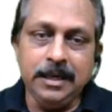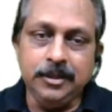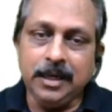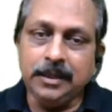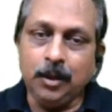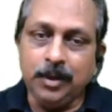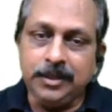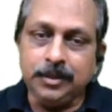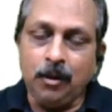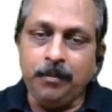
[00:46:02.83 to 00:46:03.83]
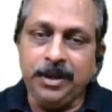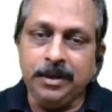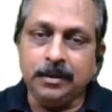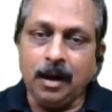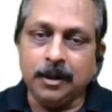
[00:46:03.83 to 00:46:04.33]
is at the risk of
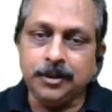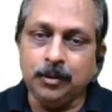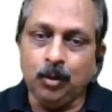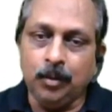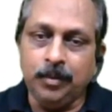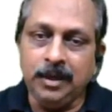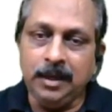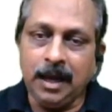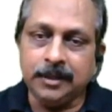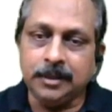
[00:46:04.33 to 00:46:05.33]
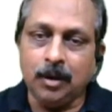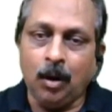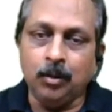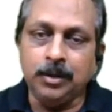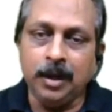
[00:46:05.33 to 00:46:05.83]
being cast globally as an
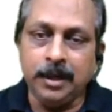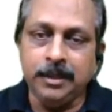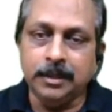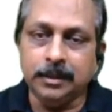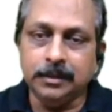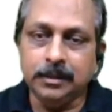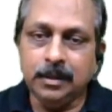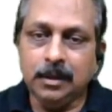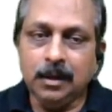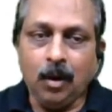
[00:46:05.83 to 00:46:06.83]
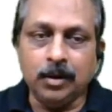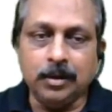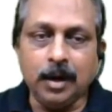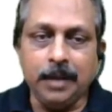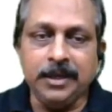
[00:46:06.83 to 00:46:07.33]
outlier on
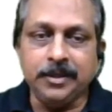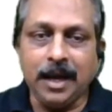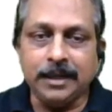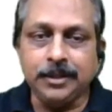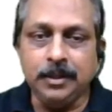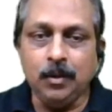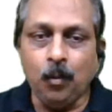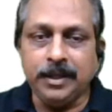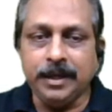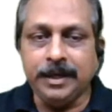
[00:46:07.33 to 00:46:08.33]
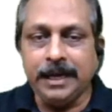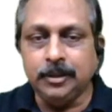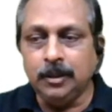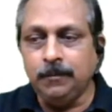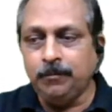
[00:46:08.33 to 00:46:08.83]
climate action with a
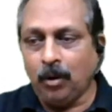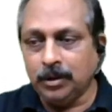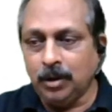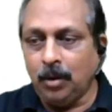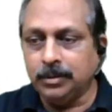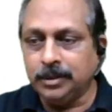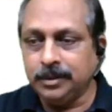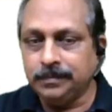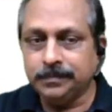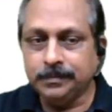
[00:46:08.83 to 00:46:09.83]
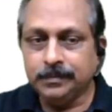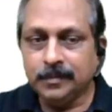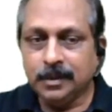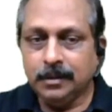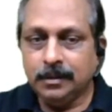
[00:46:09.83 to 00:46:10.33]
negative fallout.
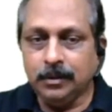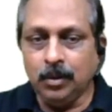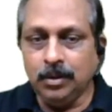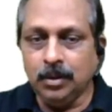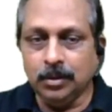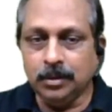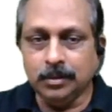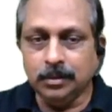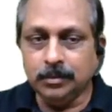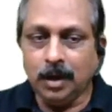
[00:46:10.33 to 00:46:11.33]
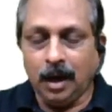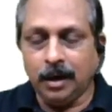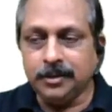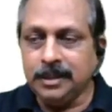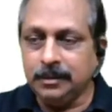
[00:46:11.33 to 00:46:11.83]
No, no, no, no.
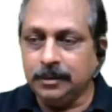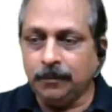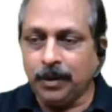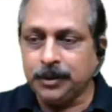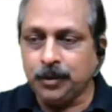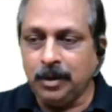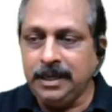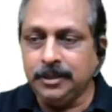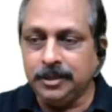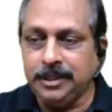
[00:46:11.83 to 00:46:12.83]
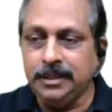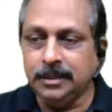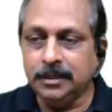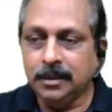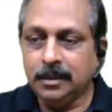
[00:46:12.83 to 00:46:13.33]
Answer the first one is D,